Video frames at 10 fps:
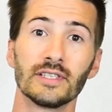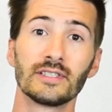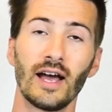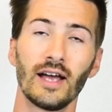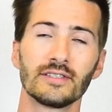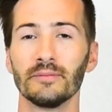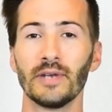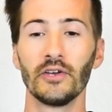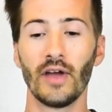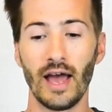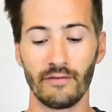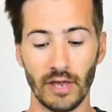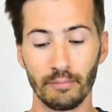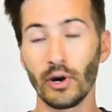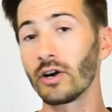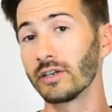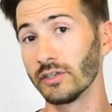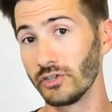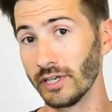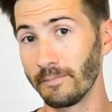the size. Now you have a
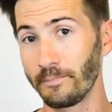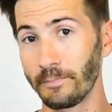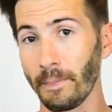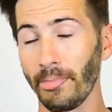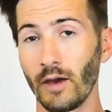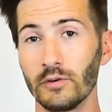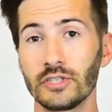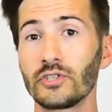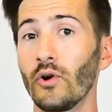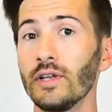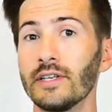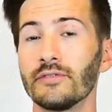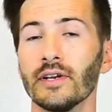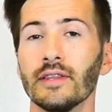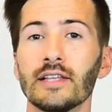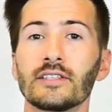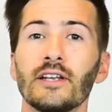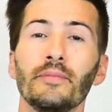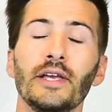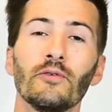partnership, which is totally different. That's
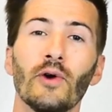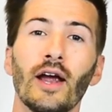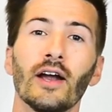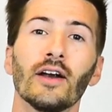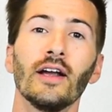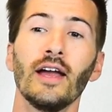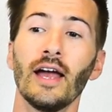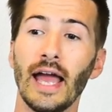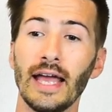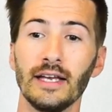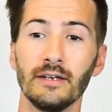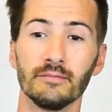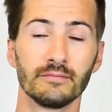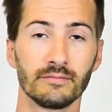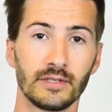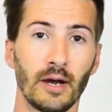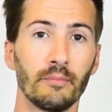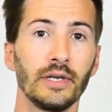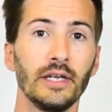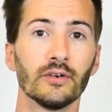going to be where a
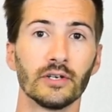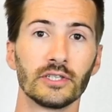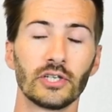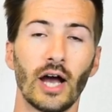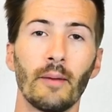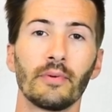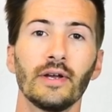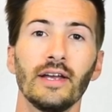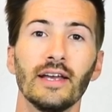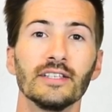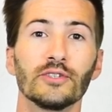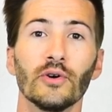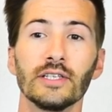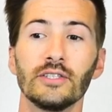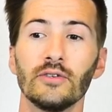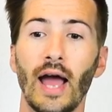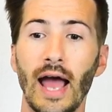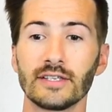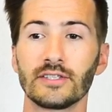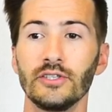company or a shop is going to
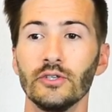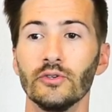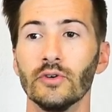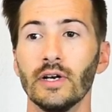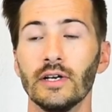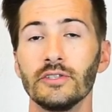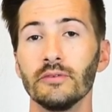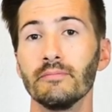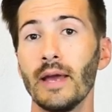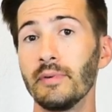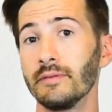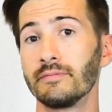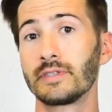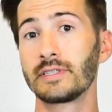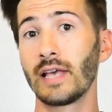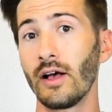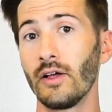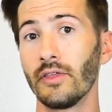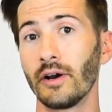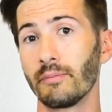ask you to maybe
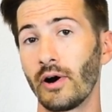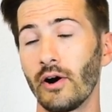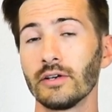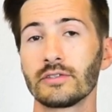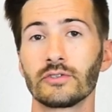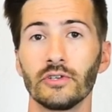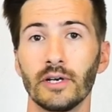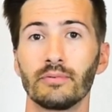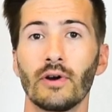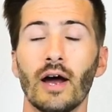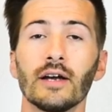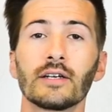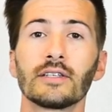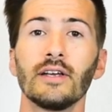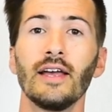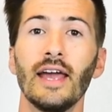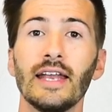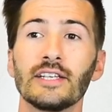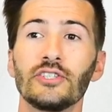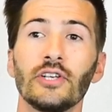sell their parts or their product
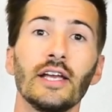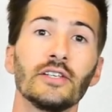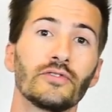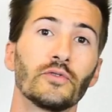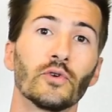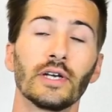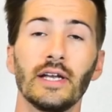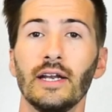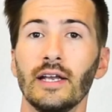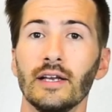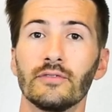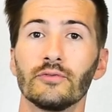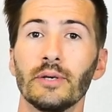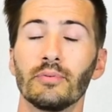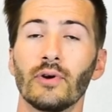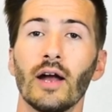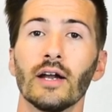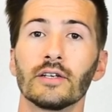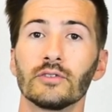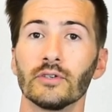in exchange for getting free
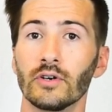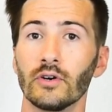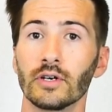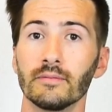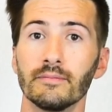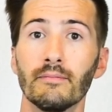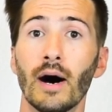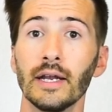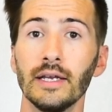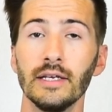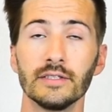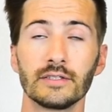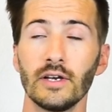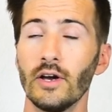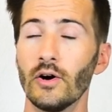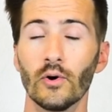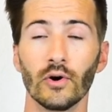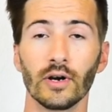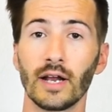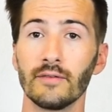product or monies
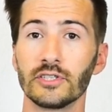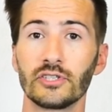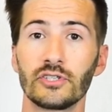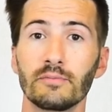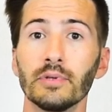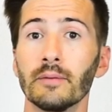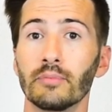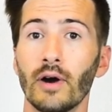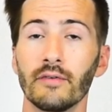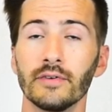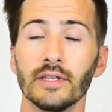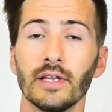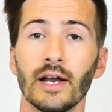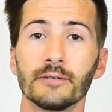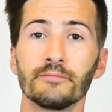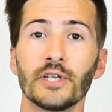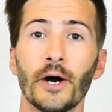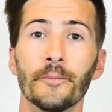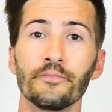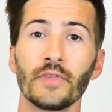or kind of a split profit there.
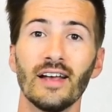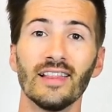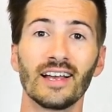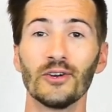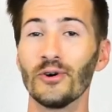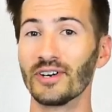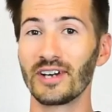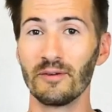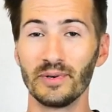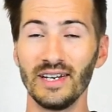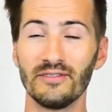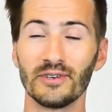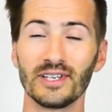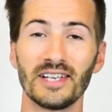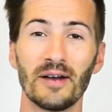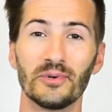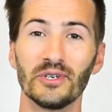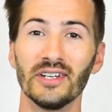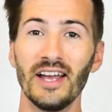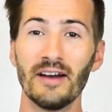So like an oil company, for
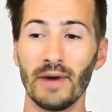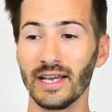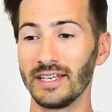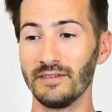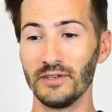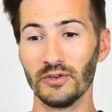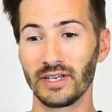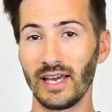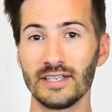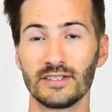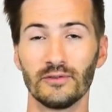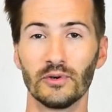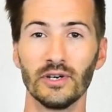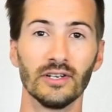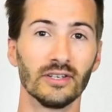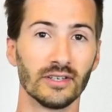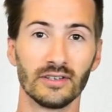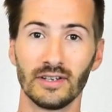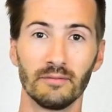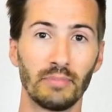example, might give you a case of oil
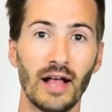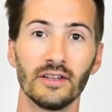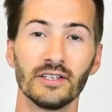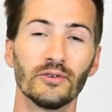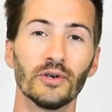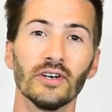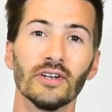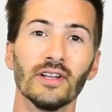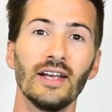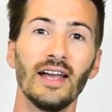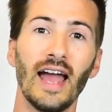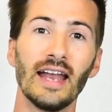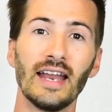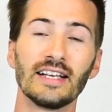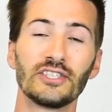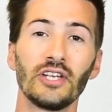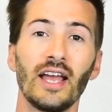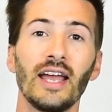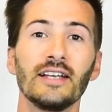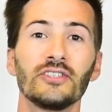or a pallet of oil. And in
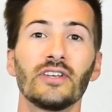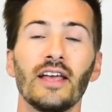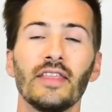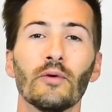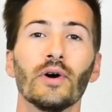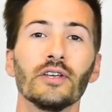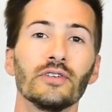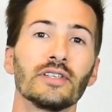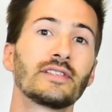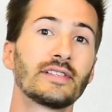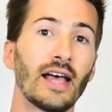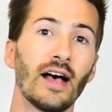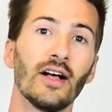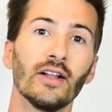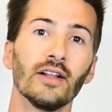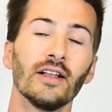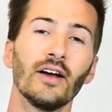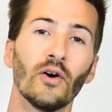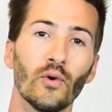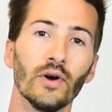exchange, they want you to sell
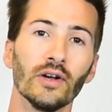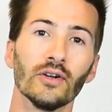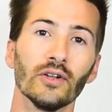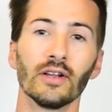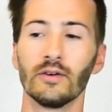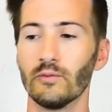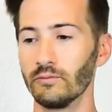oil